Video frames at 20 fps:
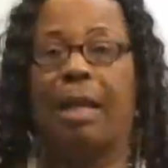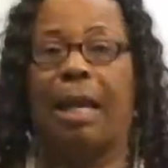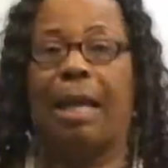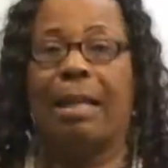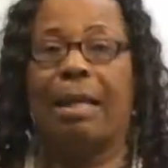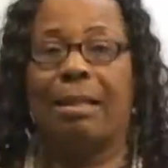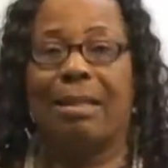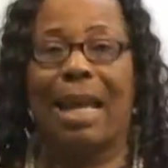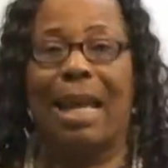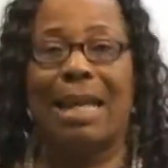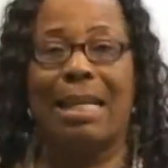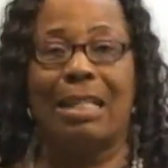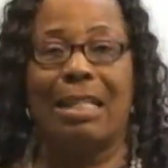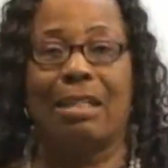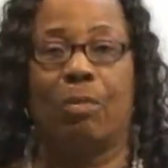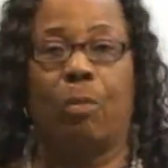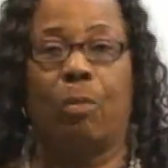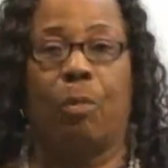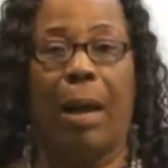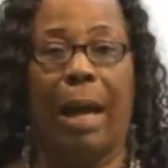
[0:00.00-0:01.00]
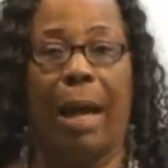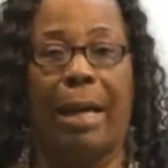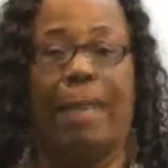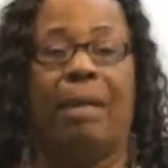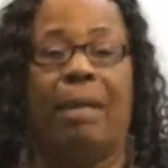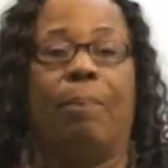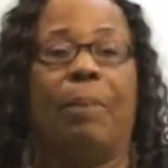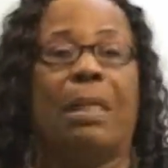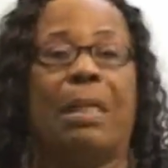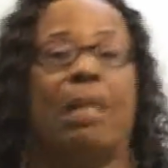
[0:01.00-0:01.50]
And that is
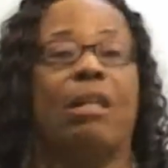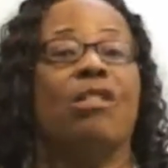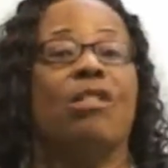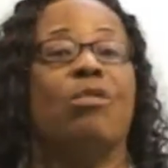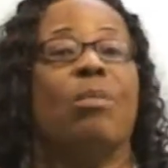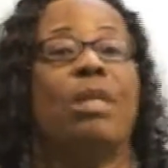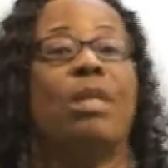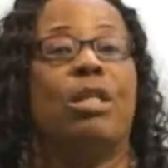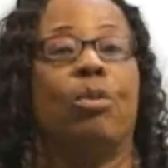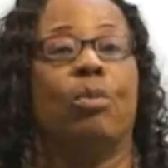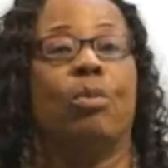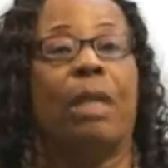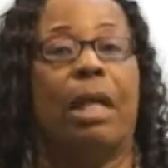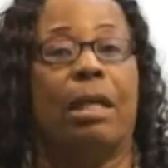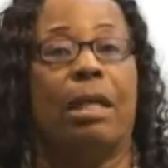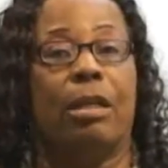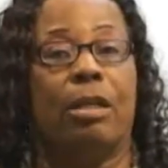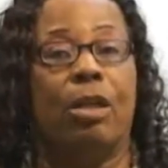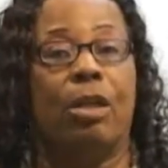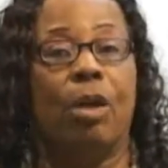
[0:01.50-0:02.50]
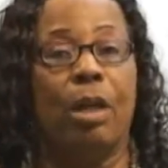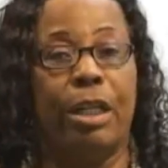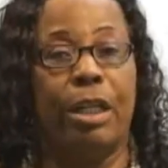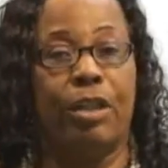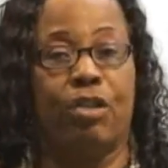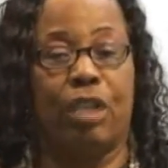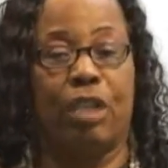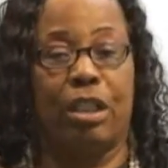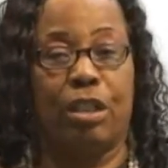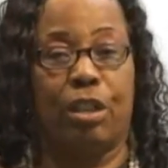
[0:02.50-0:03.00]
why, because we know that
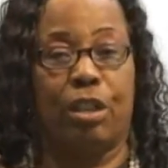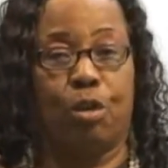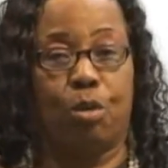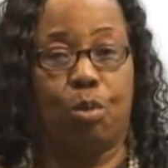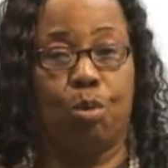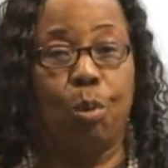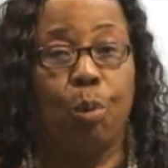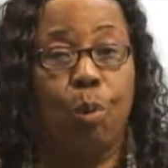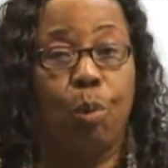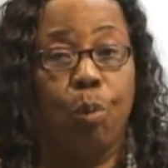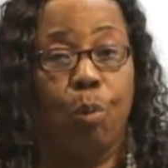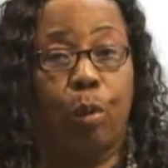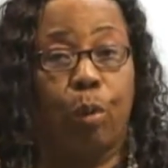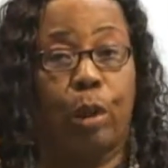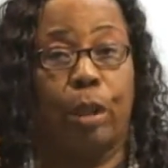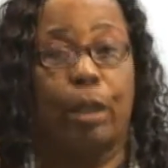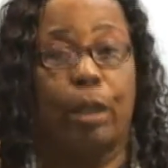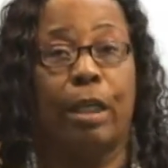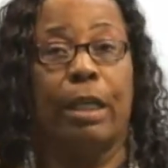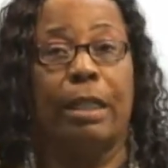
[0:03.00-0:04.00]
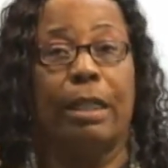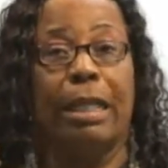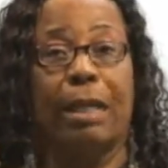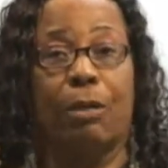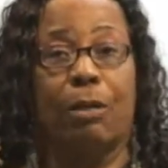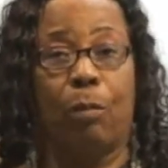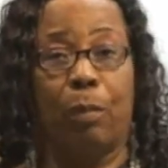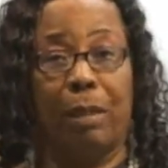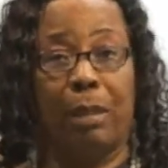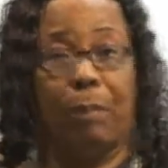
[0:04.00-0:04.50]
knowledge is the tool
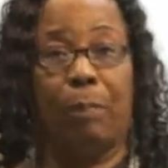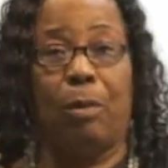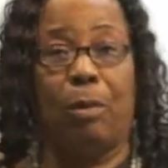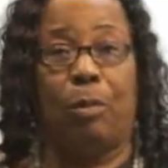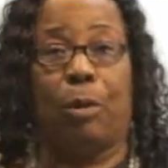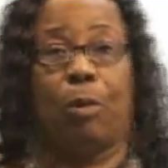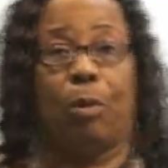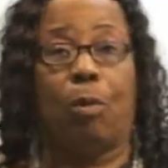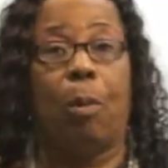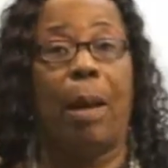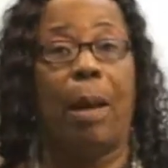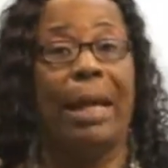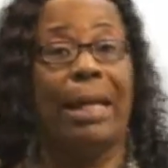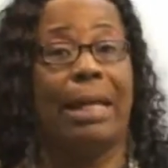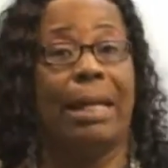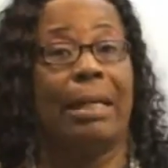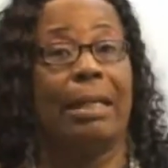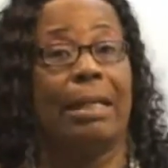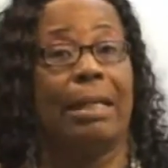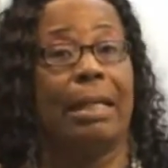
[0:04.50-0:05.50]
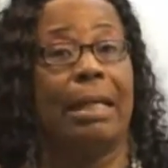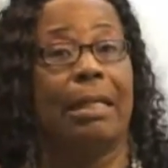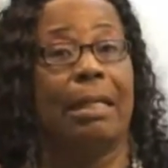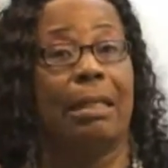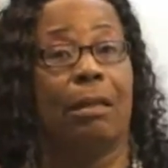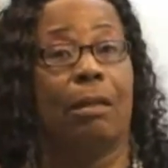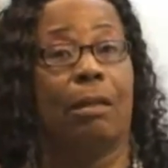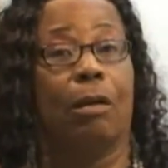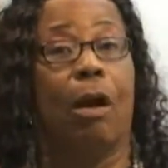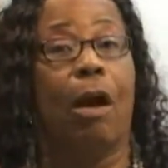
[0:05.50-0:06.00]
that will be required
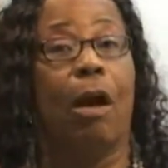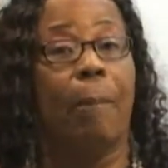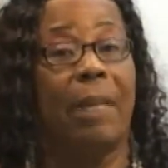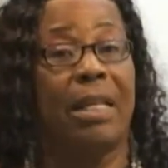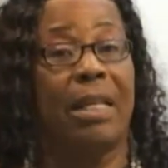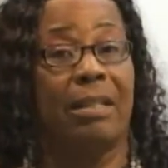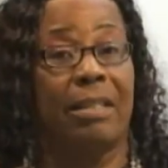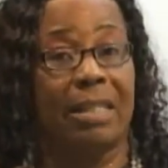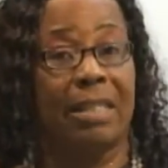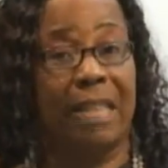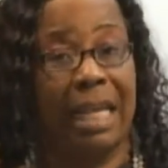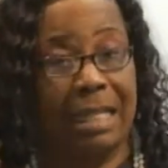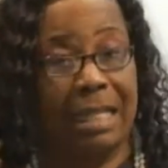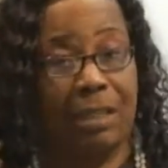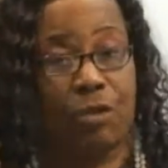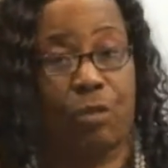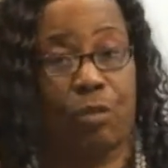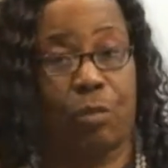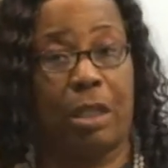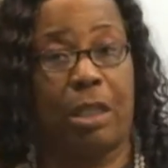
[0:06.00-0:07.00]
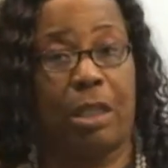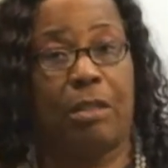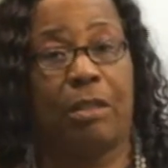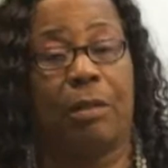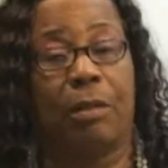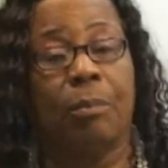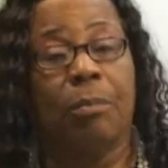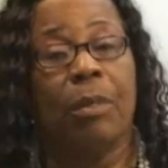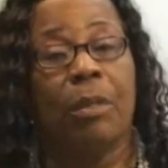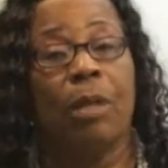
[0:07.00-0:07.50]
in coming
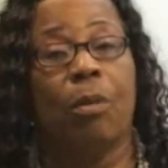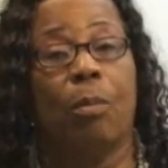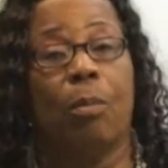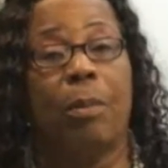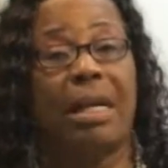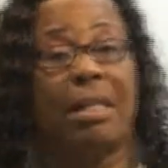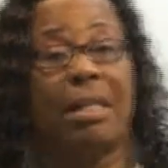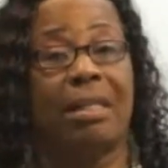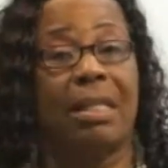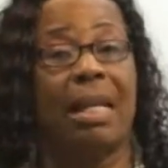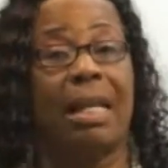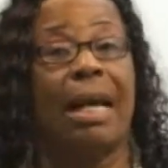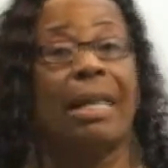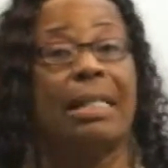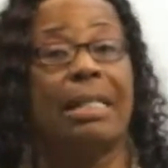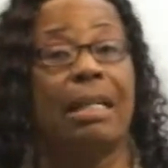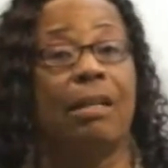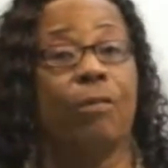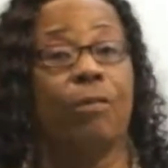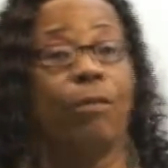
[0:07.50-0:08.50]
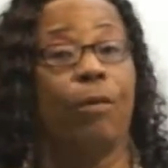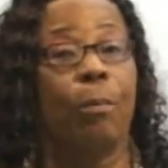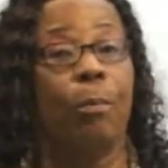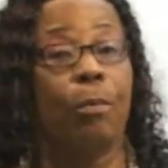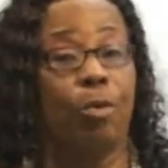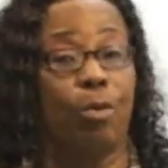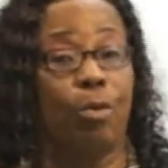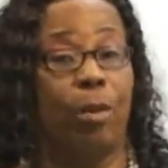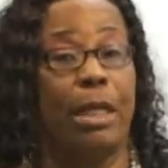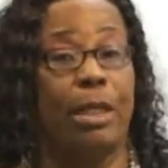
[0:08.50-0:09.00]
centuries, we're starting from
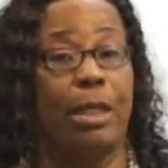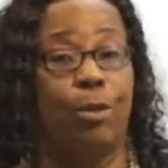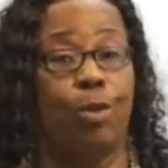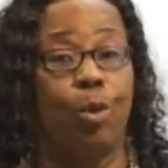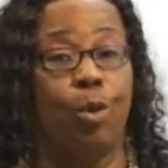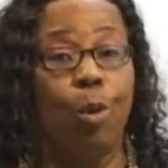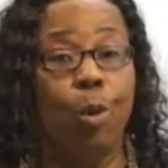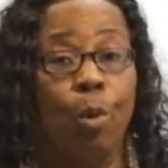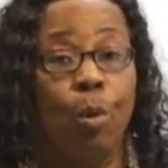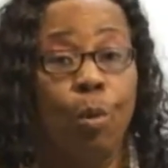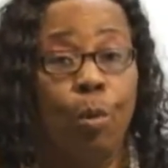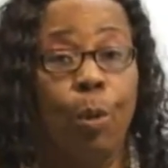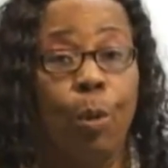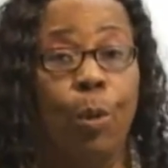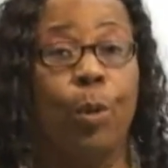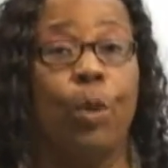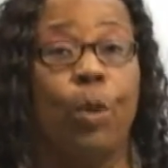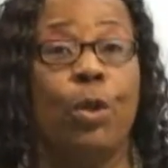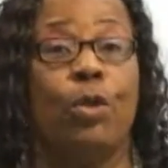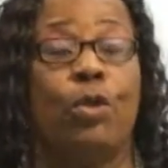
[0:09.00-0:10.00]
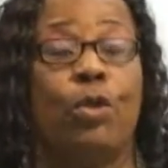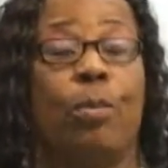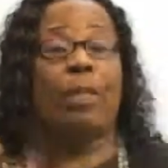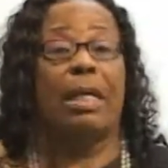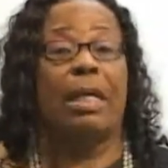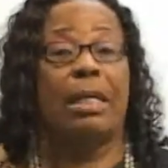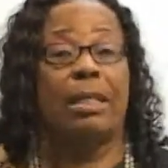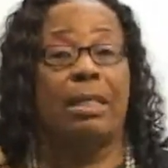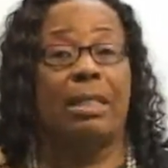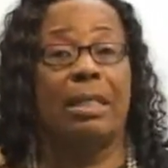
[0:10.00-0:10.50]
grade 2 to
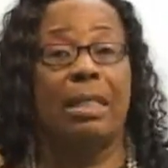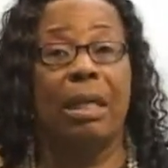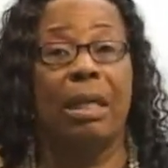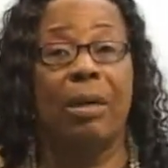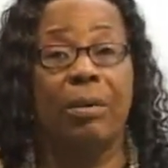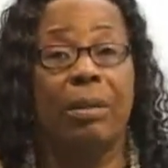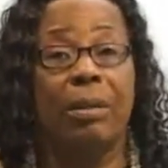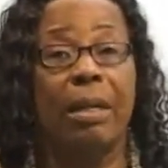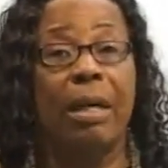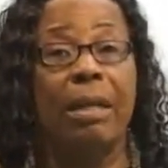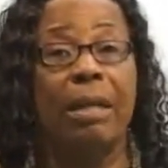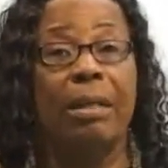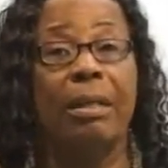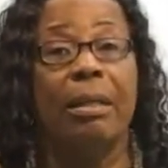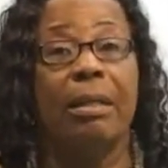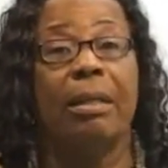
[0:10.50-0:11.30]
make certain